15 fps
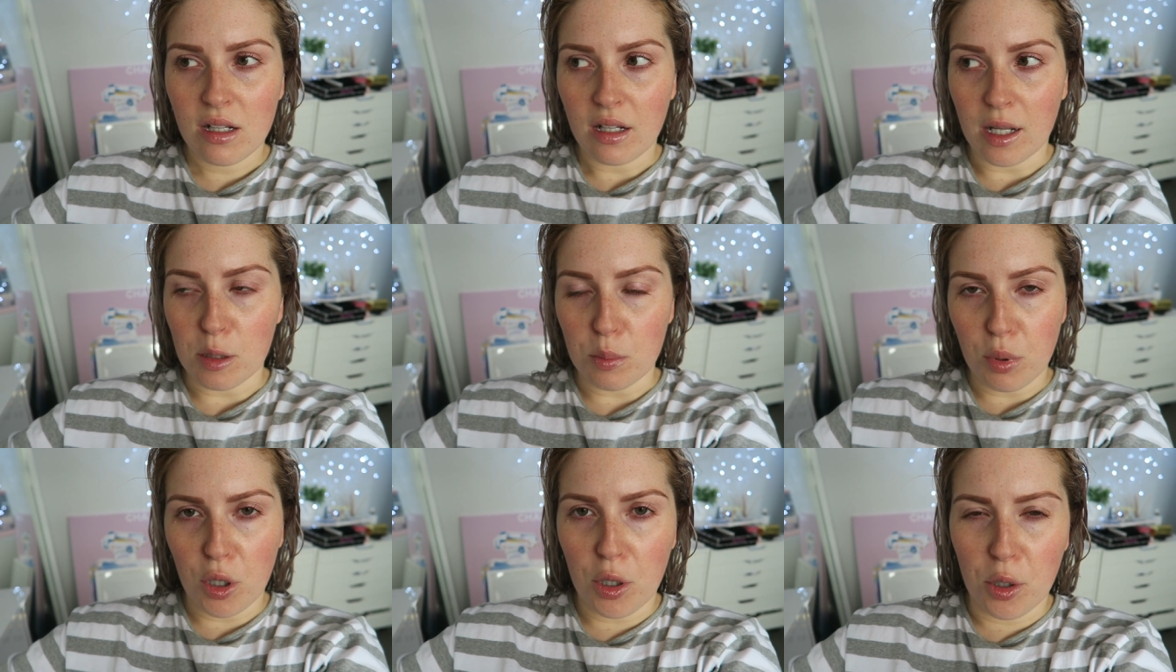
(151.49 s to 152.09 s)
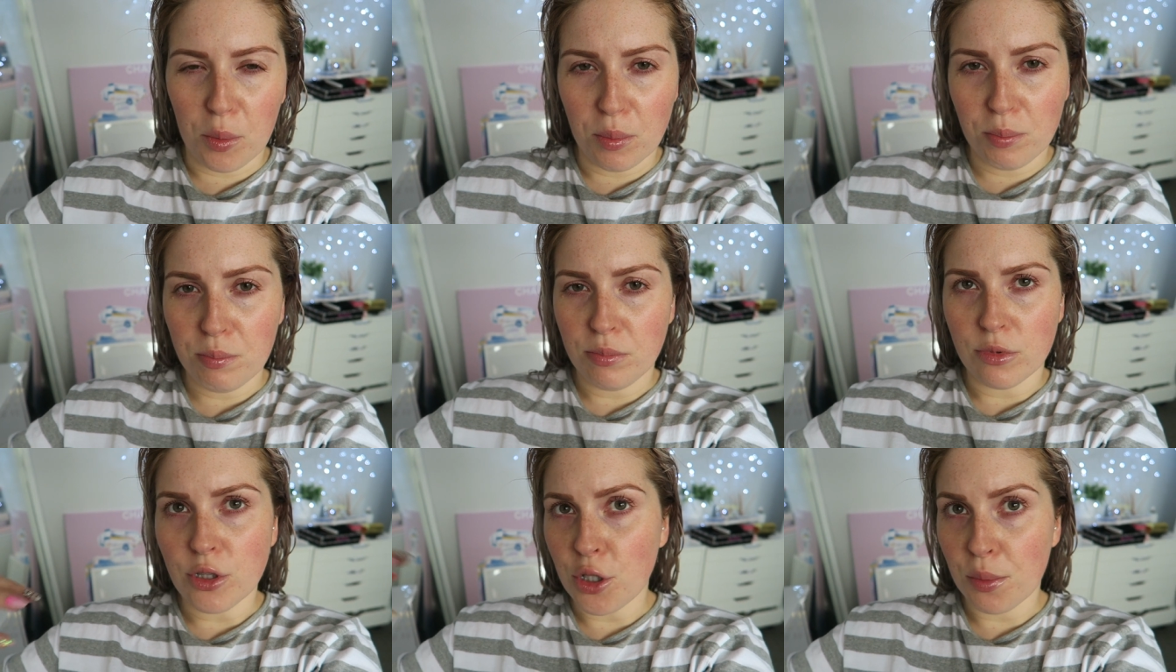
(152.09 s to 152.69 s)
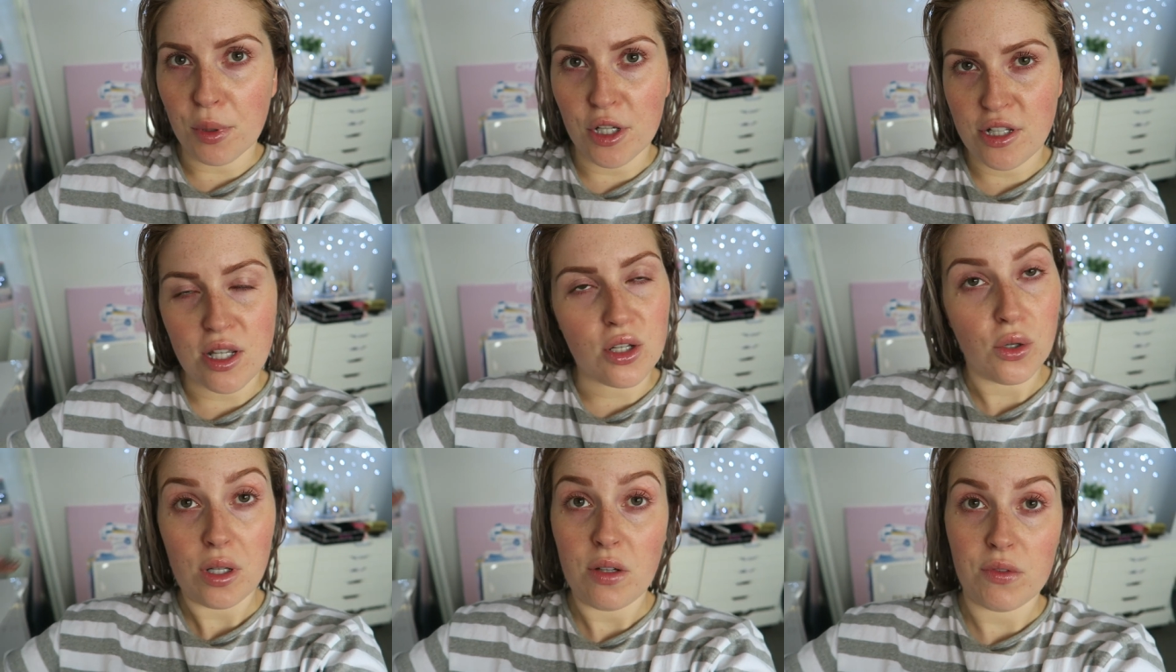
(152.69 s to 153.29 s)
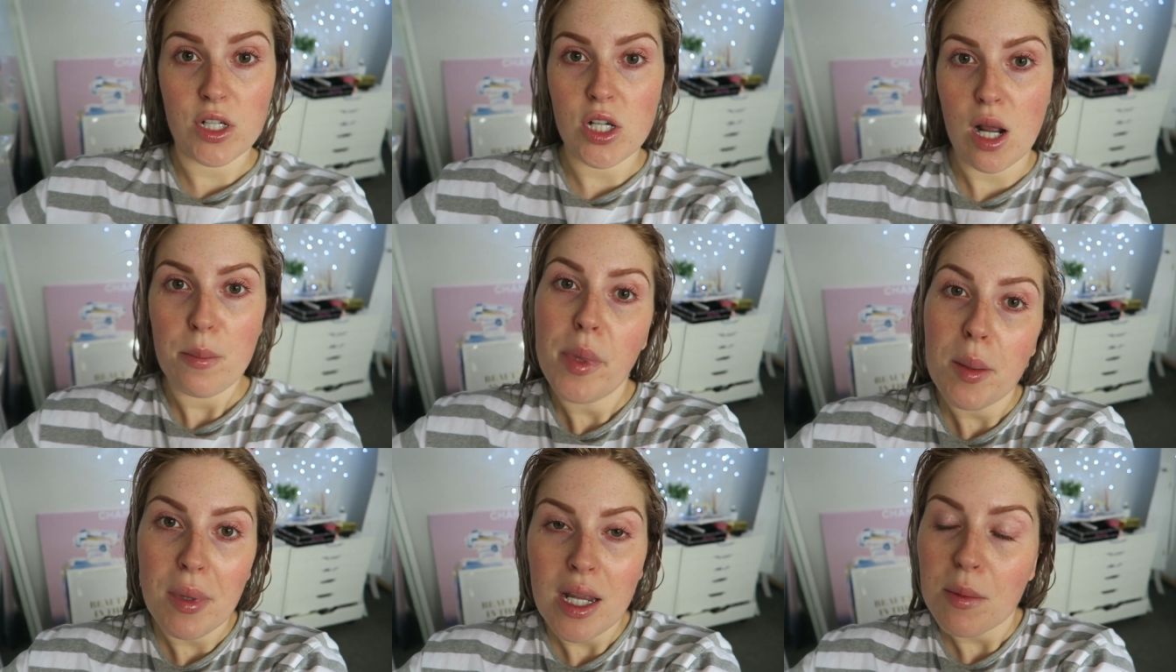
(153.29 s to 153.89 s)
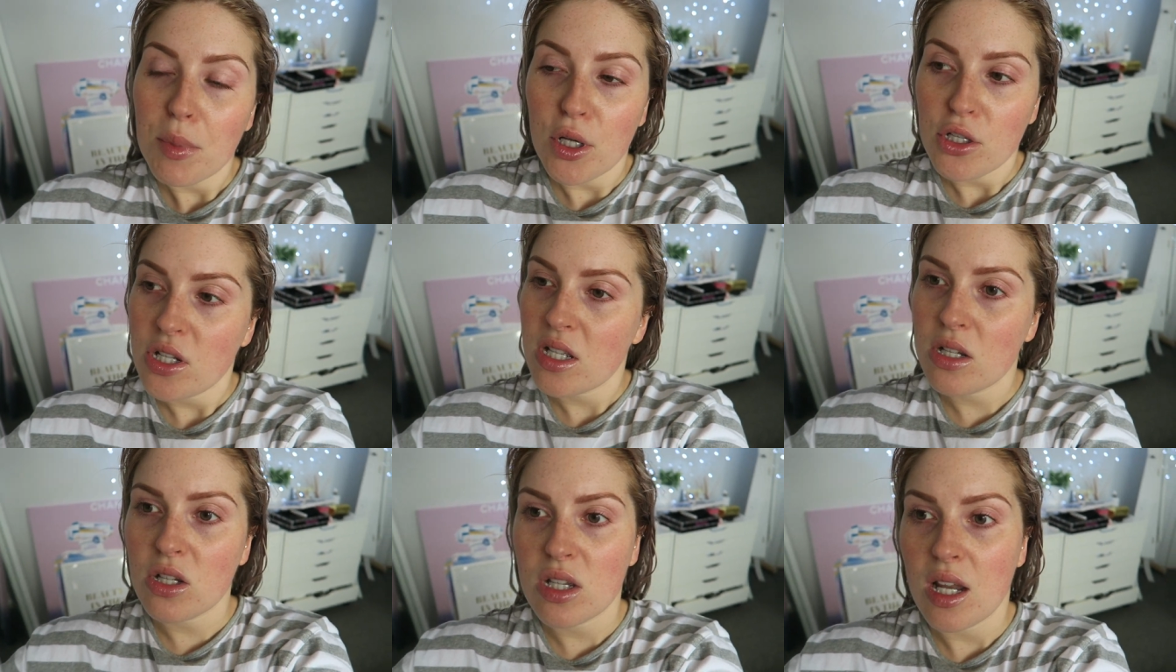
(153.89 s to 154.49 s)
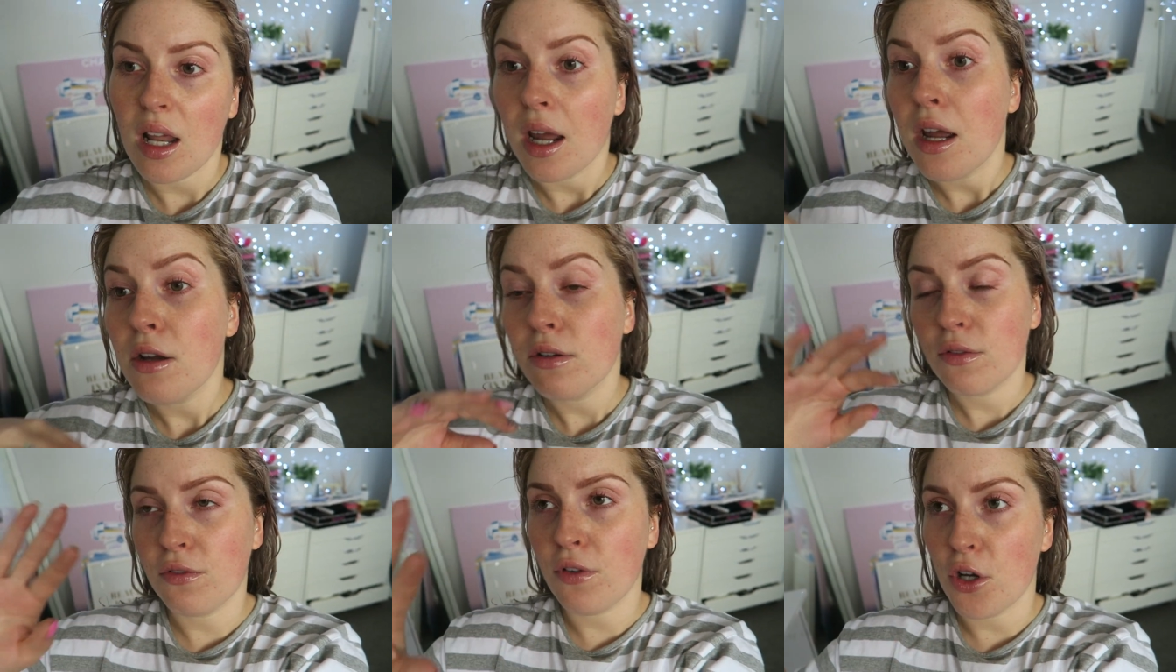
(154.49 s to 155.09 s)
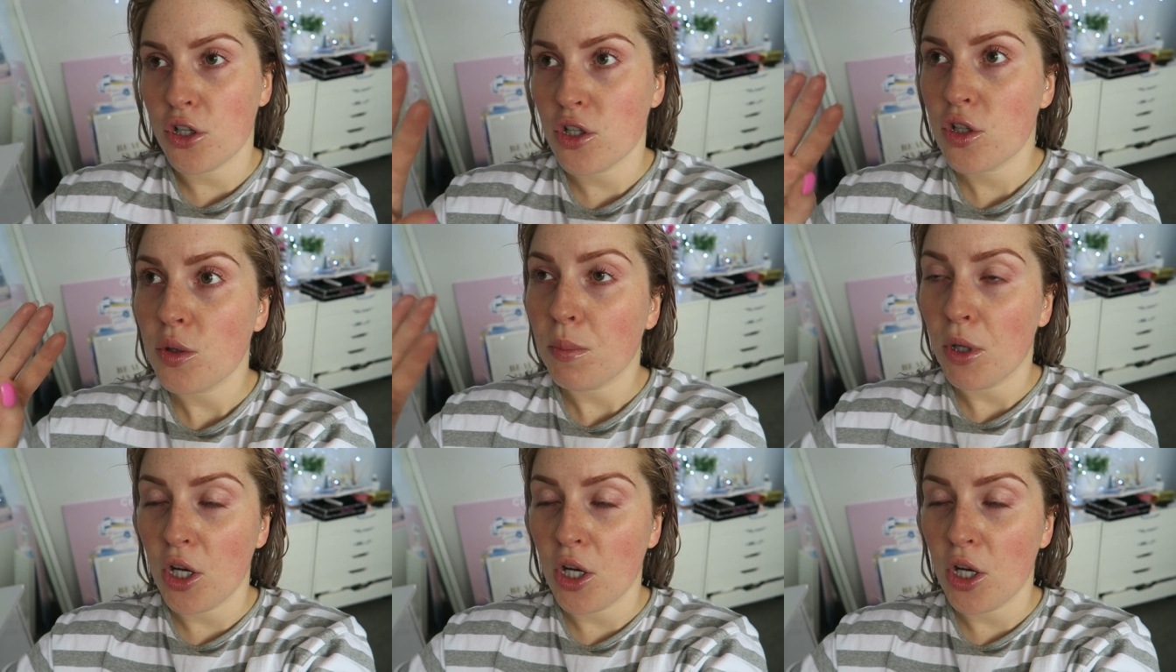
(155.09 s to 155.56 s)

like per new person, not every time they make a purchase, just their like first